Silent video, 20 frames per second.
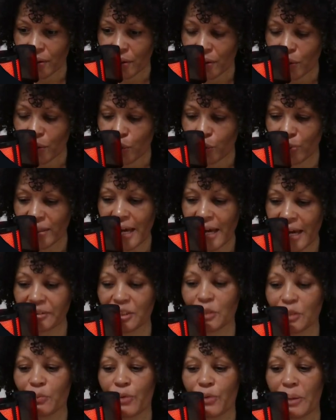we have
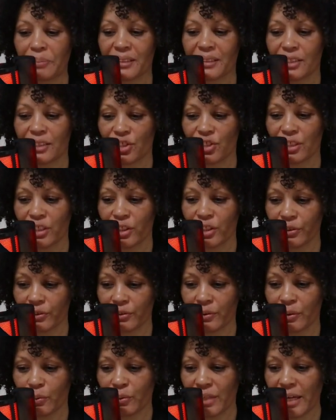some repetition
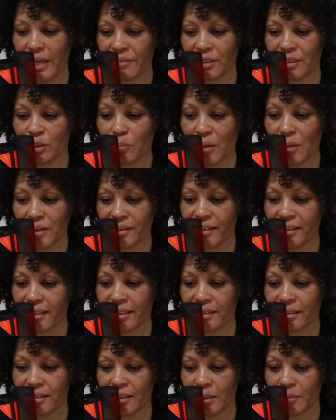here. We have this monthly
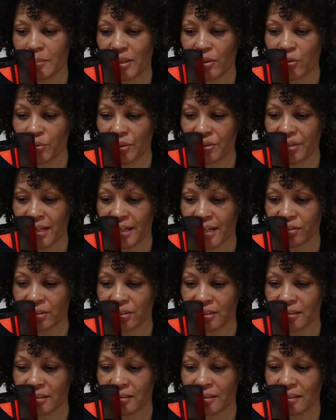income at
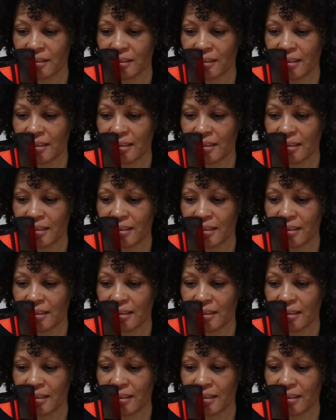3,000,